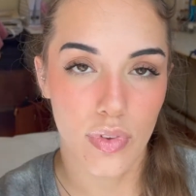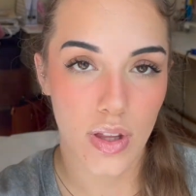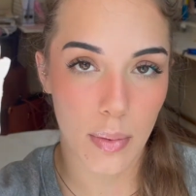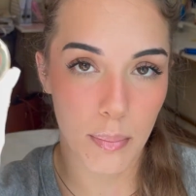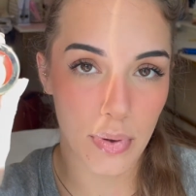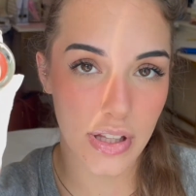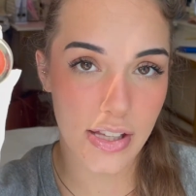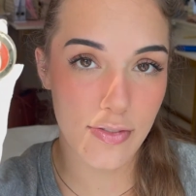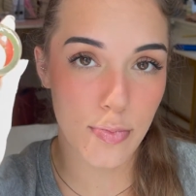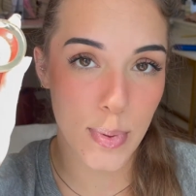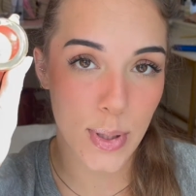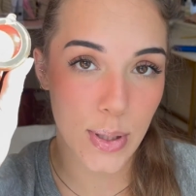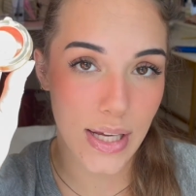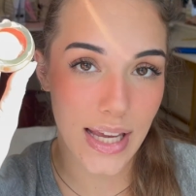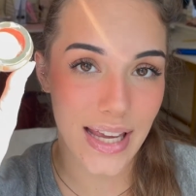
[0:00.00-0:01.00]
Believe
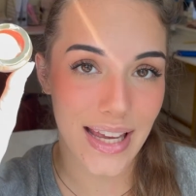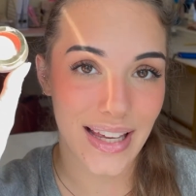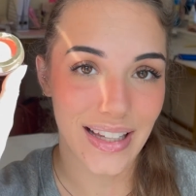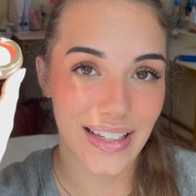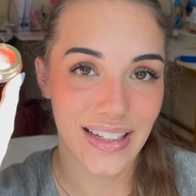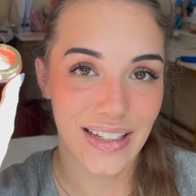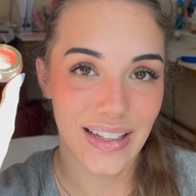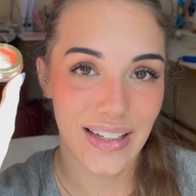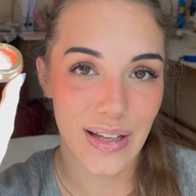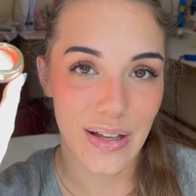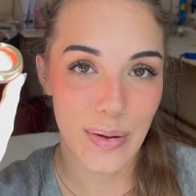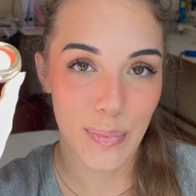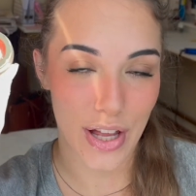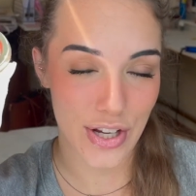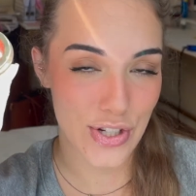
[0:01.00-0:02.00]
Beauty
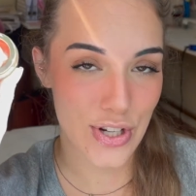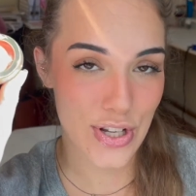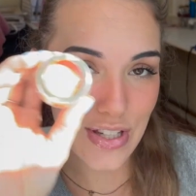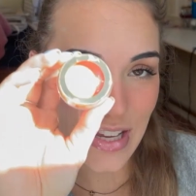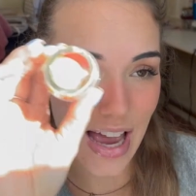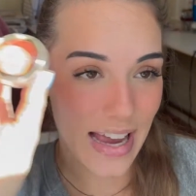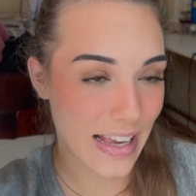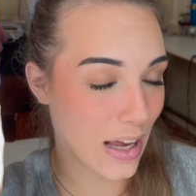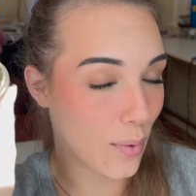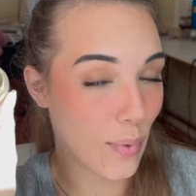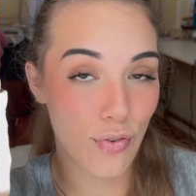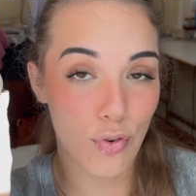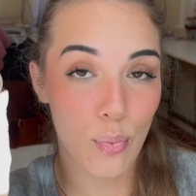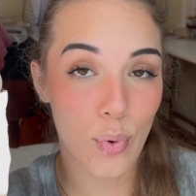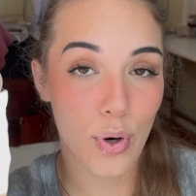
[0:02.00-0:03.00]
blushes, I can't
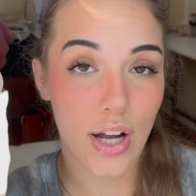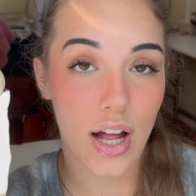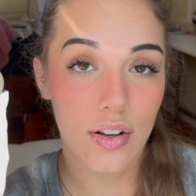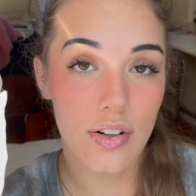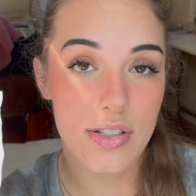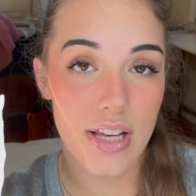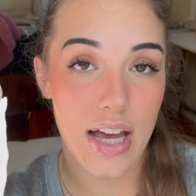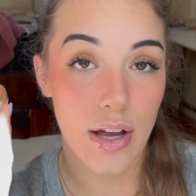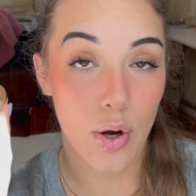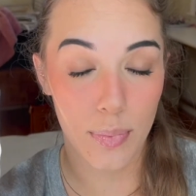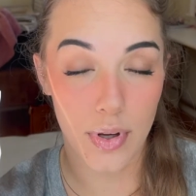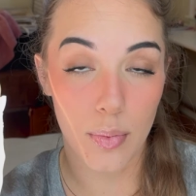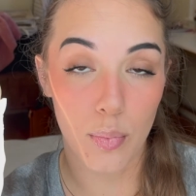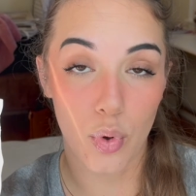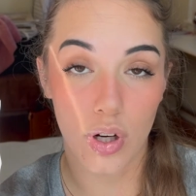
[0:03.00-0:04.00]
wait for more colors. I hope
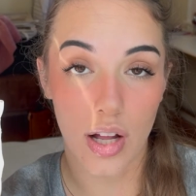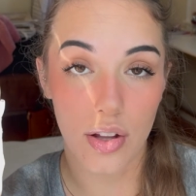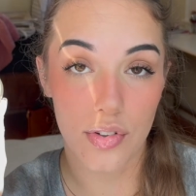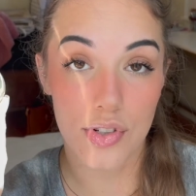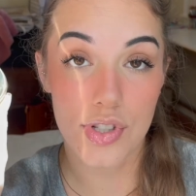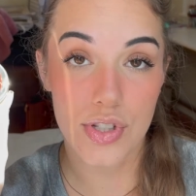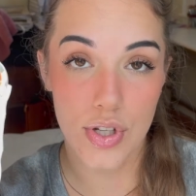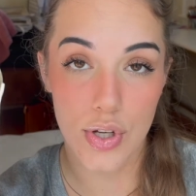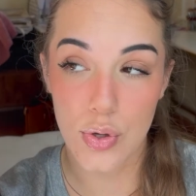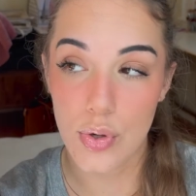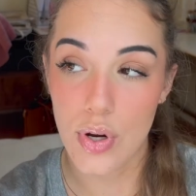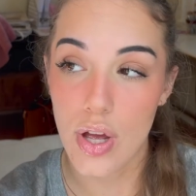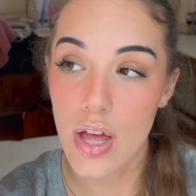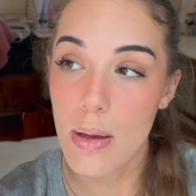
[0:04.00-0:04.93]
there are more colors soon.